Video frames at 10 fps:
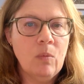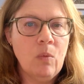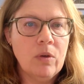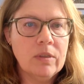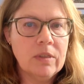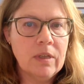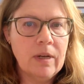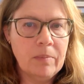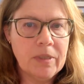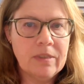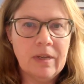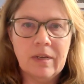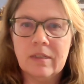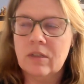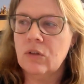was number
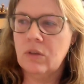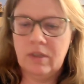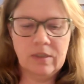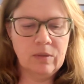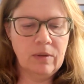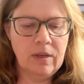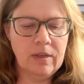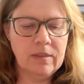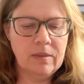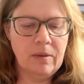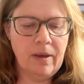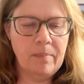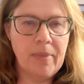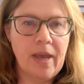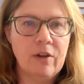6. So this is
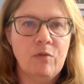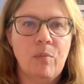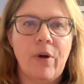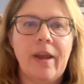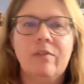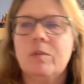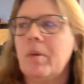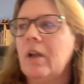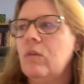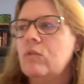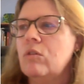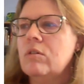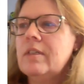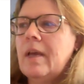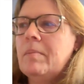Band of Braves by Long Dog
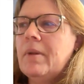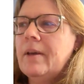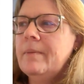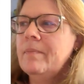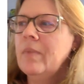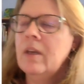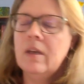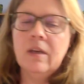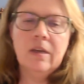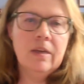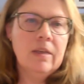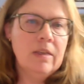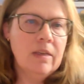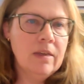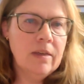Sampler.
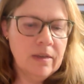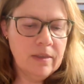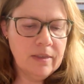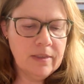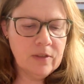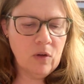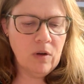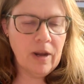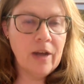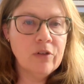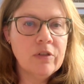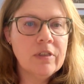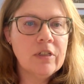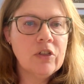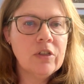This got 100
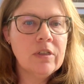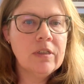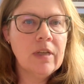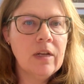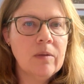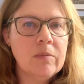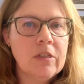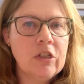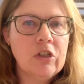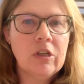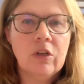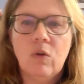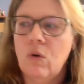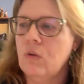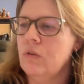stitches, and I'm stitching it
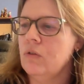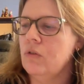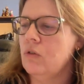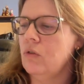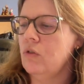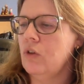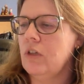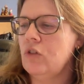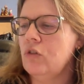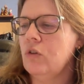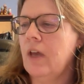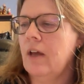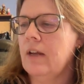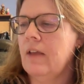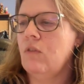on 32
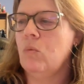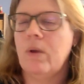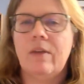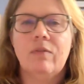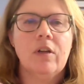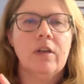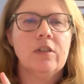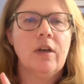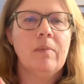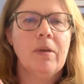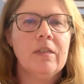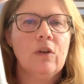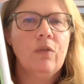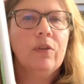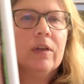count even weave that I dyed myself in the